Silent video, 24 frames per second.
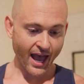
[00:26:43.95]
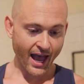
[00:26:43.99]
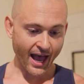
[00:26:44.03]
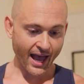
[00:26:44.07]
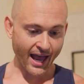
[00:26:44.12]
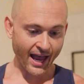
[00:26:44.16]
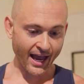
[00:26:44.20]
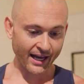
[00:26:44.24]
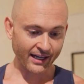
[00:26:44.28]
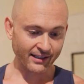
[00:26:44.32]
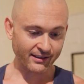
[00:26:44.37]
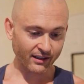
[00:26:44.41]

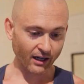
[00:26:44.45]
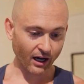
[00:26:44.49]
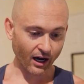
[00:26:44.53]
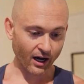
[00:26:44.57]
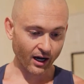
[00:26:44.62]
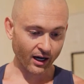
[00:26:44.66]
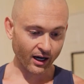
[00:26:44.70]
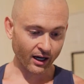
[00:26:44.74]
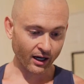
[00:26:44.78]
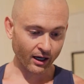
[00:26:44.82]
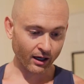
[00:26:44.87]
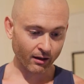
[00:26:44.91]
And
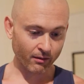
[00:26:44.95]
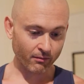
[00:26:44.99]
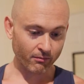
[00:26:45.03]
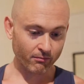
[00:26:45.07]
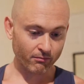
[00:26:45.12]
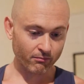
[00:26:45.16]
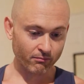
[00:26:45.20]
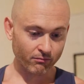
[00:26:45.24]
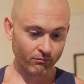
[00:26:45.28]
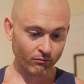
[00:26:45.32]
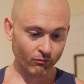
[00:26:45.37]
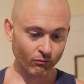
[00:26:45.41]

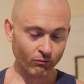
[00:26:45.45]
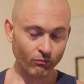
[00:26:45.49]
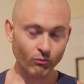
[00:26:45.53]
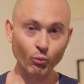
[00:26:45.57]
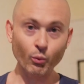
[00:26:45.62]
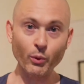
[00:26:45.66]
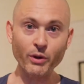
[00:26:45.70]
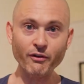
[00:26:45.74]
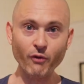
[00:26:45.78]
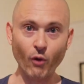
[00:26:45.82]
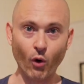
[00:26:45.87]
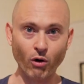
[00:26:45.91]

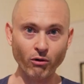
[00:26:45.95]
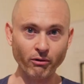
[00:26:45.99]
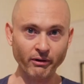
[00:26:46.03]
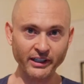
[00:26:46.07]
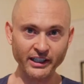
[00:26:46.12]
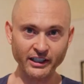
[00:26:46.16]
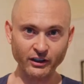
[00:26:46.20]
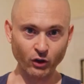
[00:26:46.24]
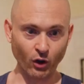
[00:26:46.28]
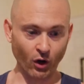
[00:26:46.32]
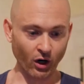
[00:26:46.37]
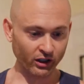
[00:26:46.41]
we've
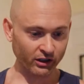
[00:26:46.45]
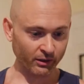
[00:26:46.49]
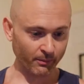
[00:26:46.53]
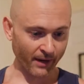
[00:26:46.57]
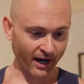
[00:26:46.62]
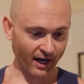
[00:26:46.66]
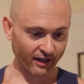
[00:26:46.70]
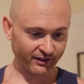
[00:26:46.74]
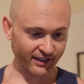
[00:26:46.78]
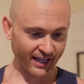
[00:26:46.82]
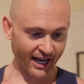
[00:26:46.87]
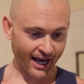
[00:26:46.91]
already talked
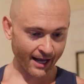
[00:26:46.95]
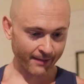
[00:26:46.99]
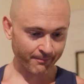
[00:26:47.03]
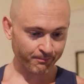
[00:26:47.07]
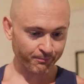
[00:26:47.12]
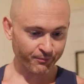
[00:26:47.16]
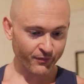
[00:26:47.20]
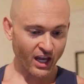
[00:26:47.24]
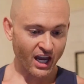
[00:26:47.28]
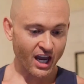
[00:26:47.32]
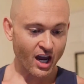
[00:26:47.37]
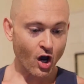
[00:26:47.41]
about
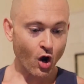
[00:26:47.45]
that.